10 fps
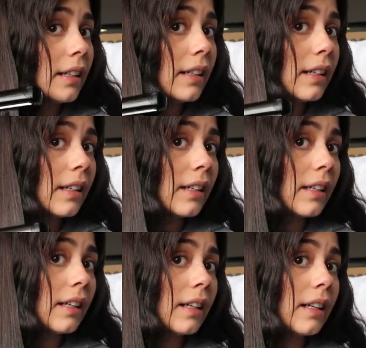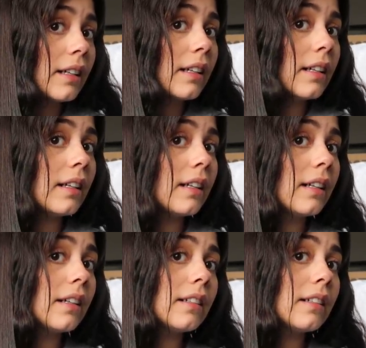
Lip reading: Nothing is said.